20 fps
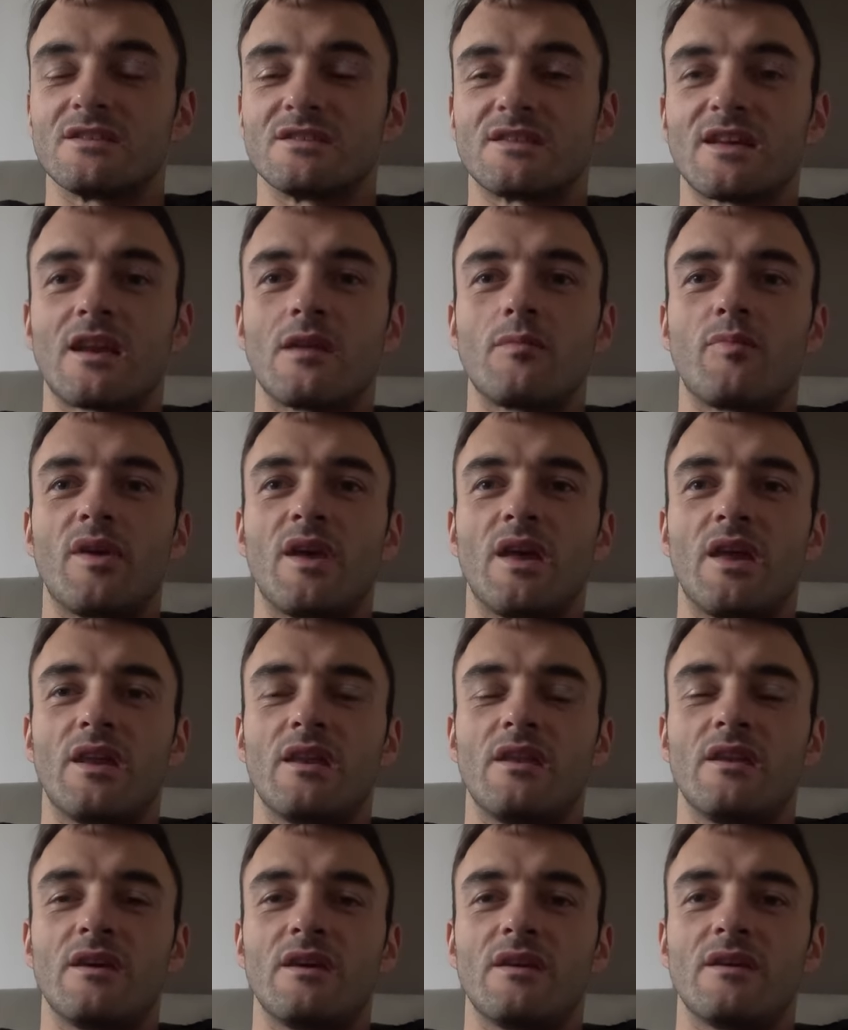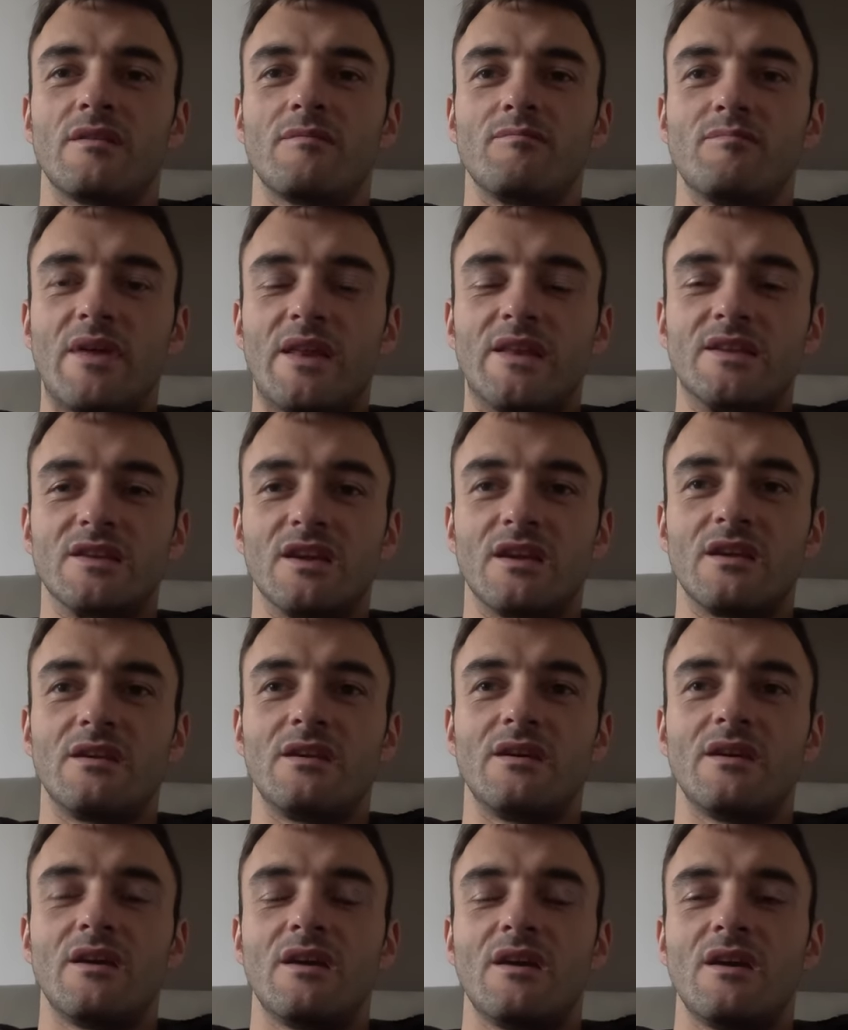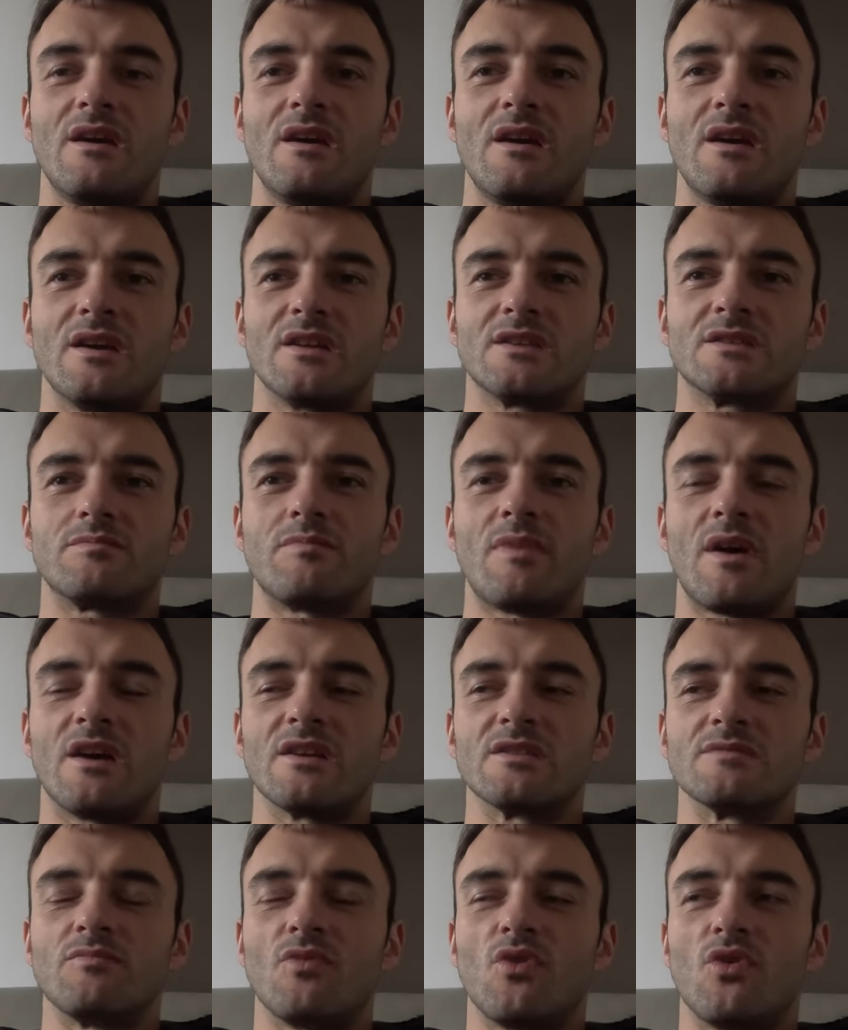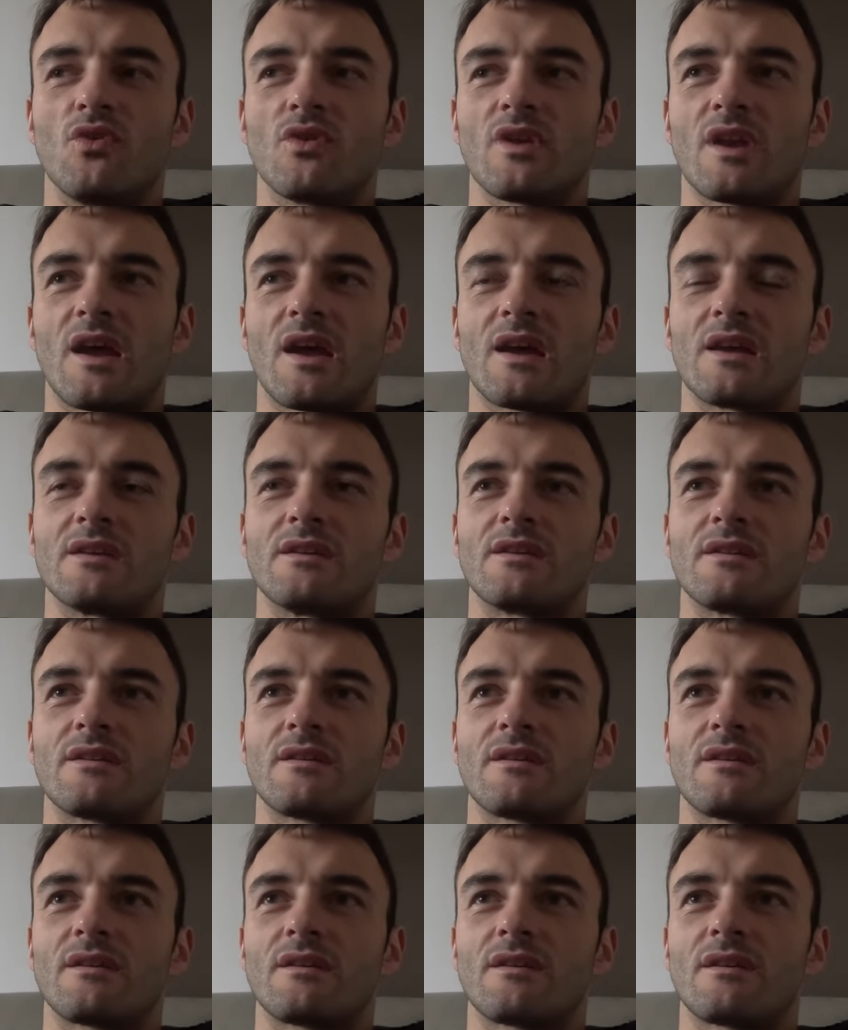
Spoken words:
Instead of being minty, it smells more like